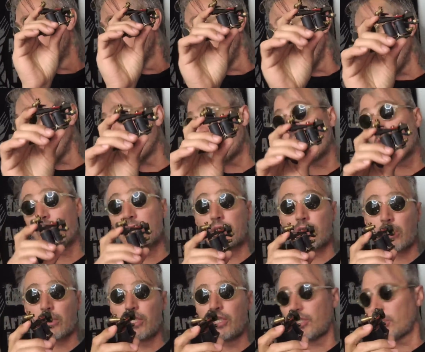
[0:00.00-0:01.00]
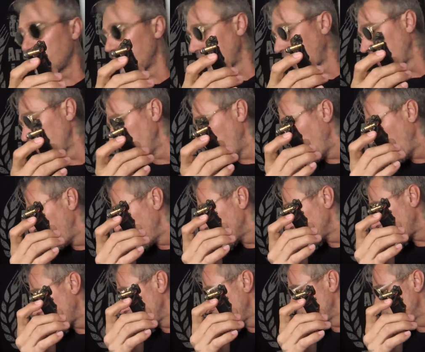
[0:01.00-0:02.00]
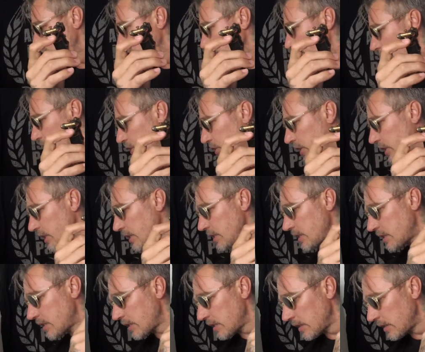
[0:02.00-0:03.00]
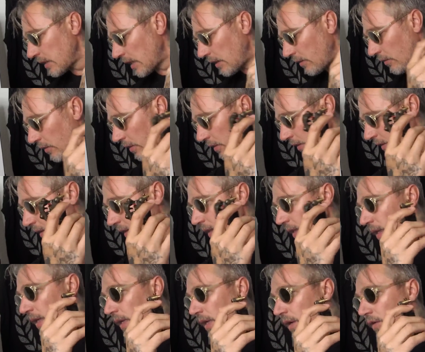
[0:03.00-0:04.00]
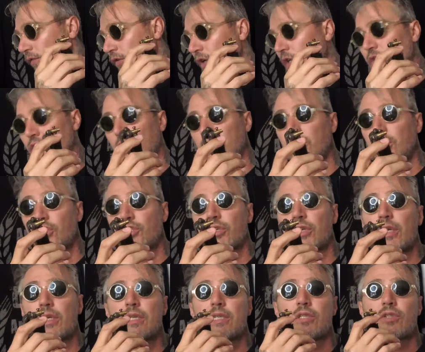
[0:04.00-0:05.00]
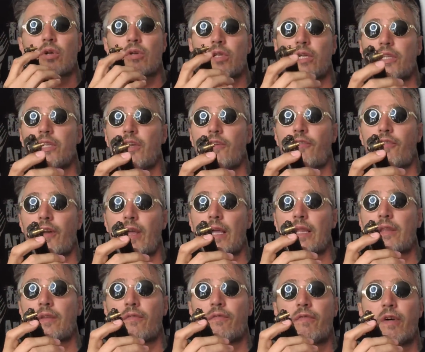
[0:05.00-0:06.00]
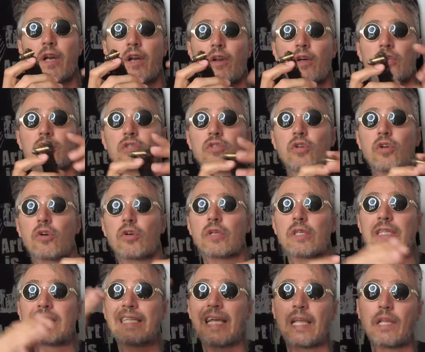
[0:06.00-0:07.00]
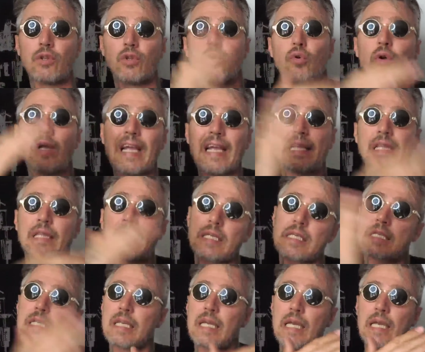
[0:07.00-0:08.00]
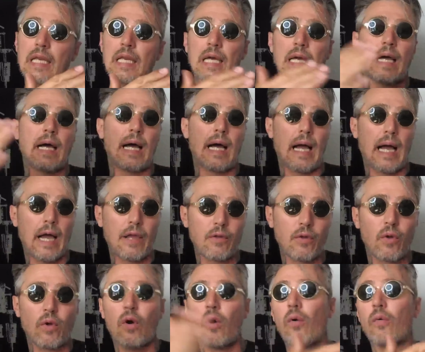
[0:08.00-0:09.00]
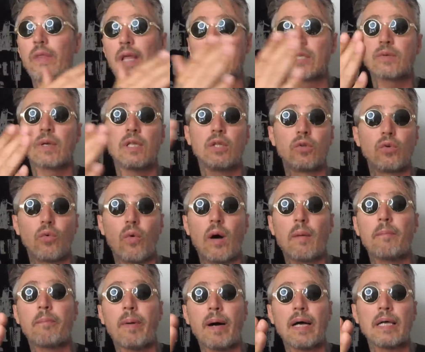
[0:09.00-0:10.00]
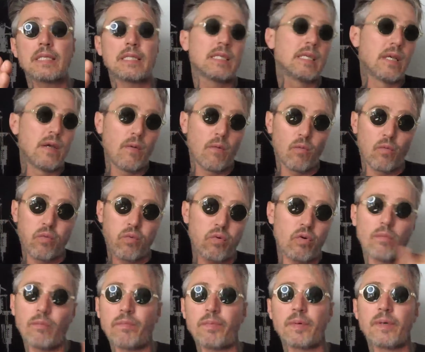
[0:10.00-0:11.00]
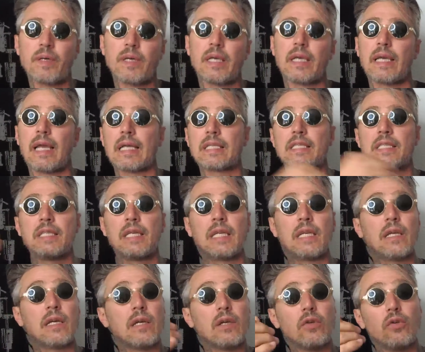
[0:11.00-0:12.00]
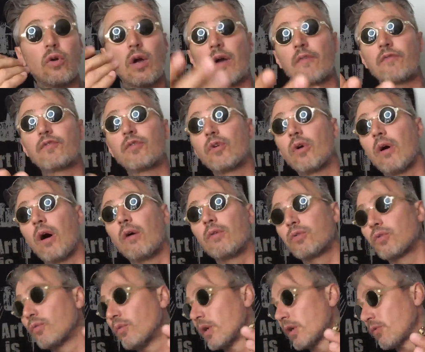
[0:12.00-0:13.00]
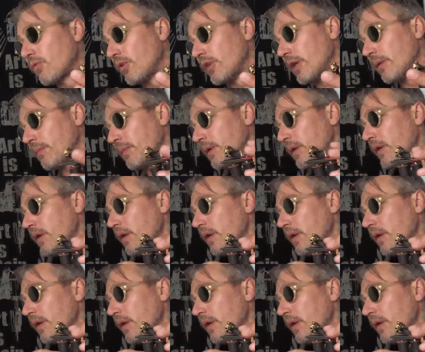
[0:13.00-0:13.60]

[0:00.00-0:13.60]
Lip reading: Now for a traditional, I don't have any traditional machines. For a traditional, it's totally different. Very long stroke. They do hit the skin and you go. That's why they do one pass. Boom, it gets in. You have to know how to work with them.